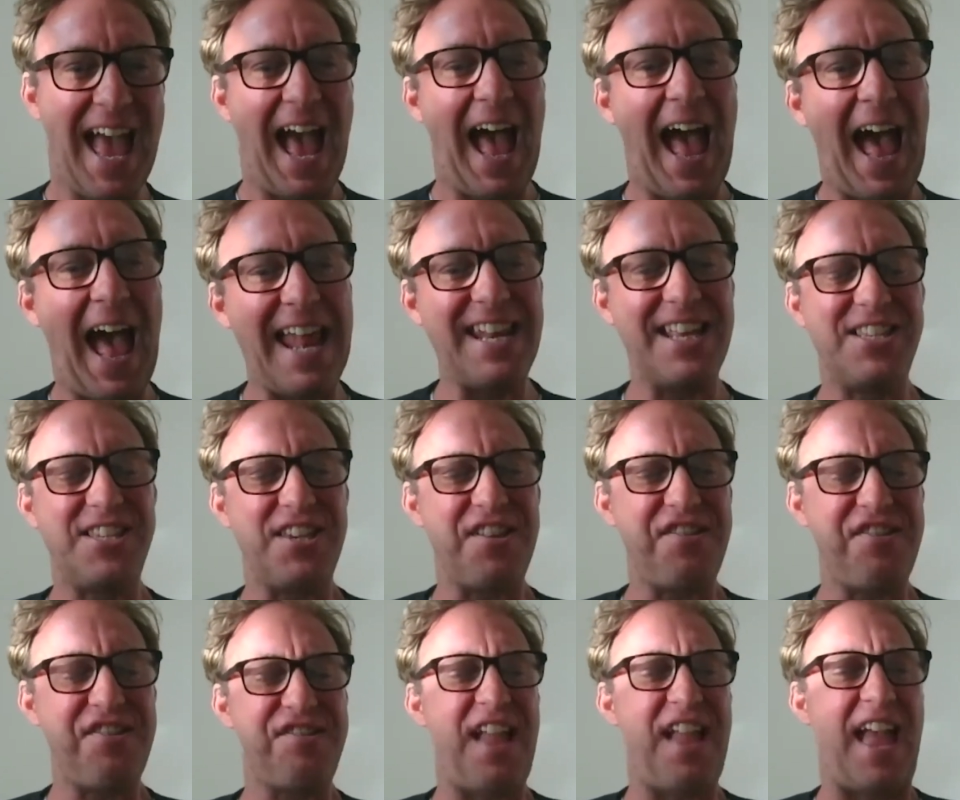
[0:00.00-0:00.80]
Hannah,
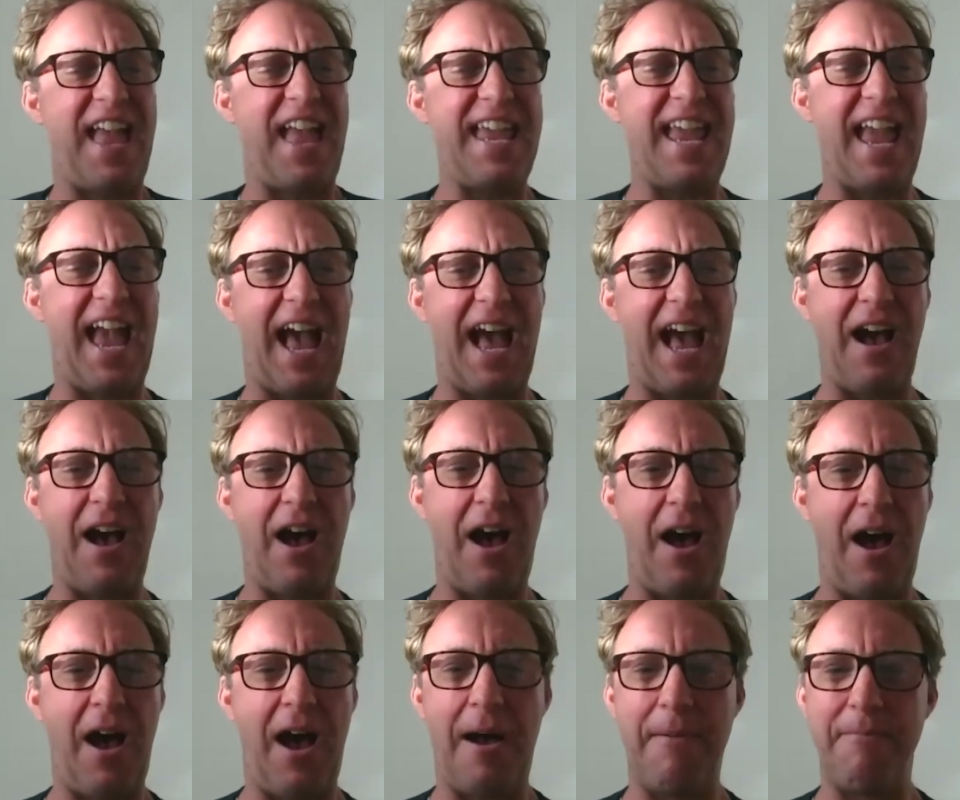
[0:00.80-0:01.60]
just say,
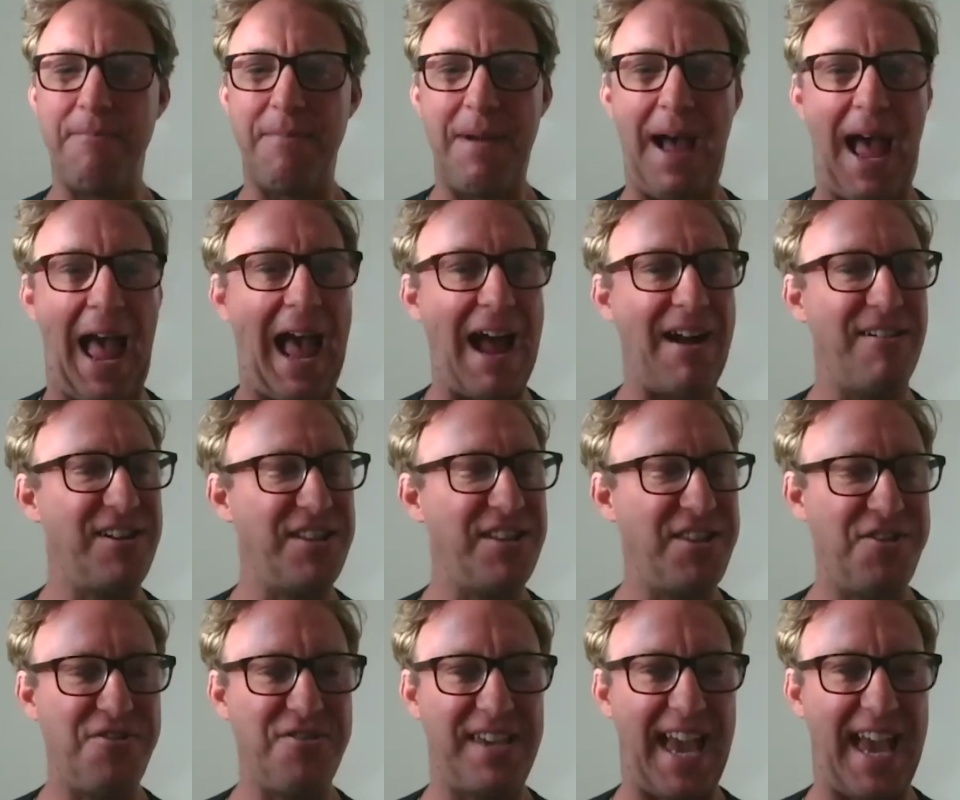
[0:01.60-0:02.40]
how
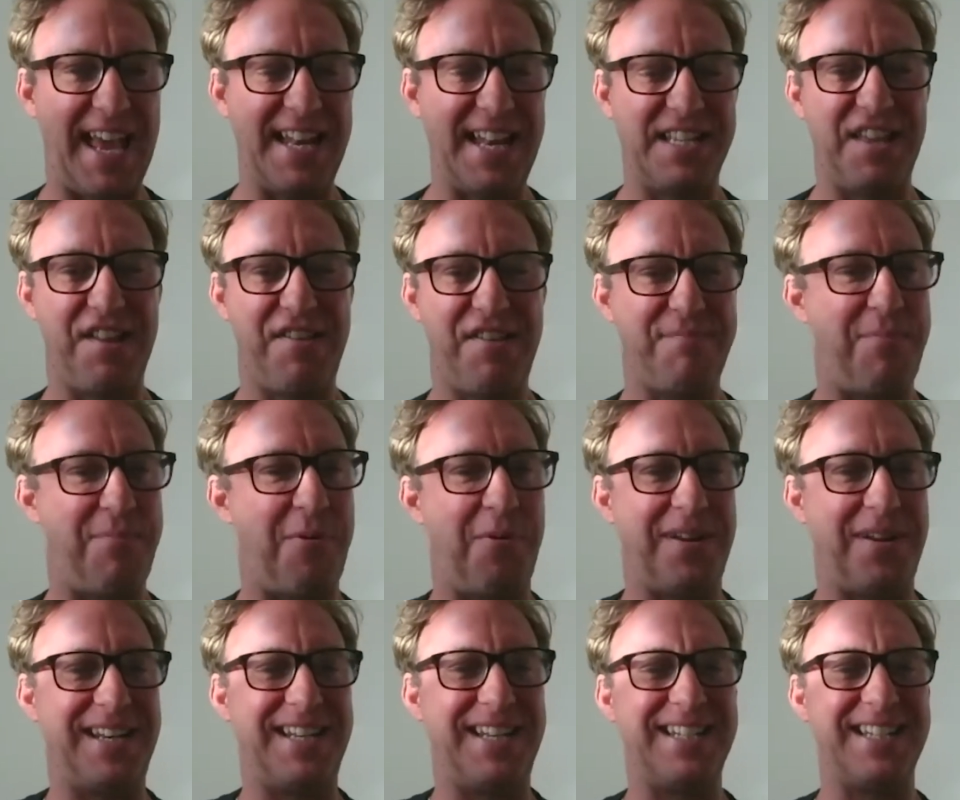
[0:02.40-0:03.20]
did you get to this
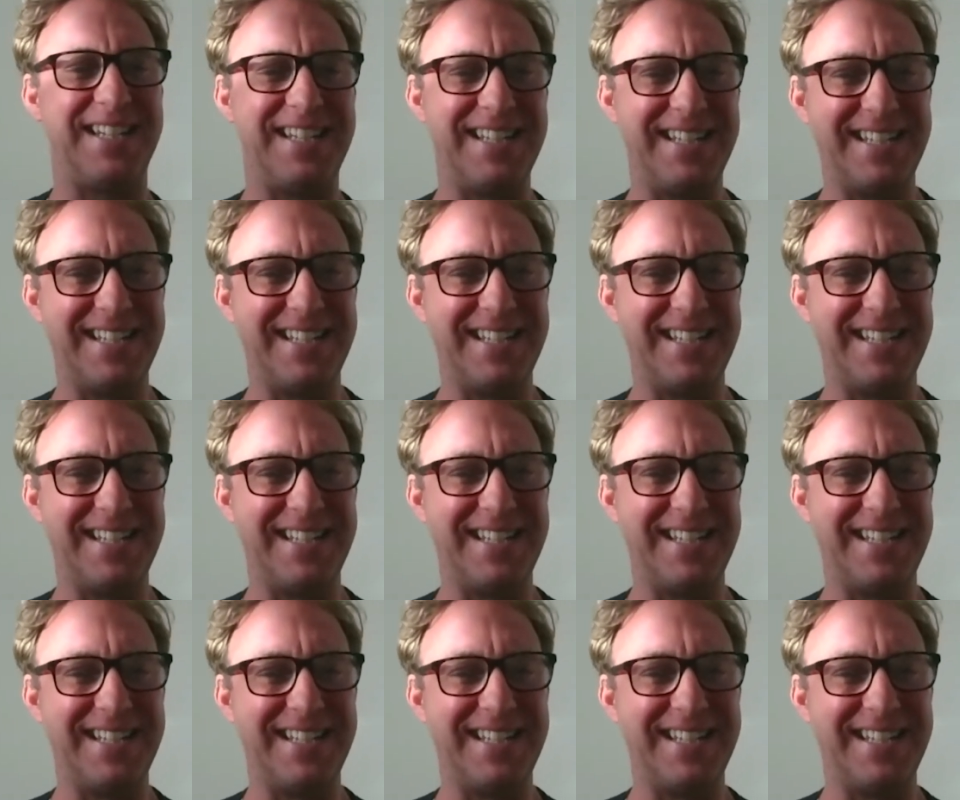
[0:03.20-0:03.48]
point?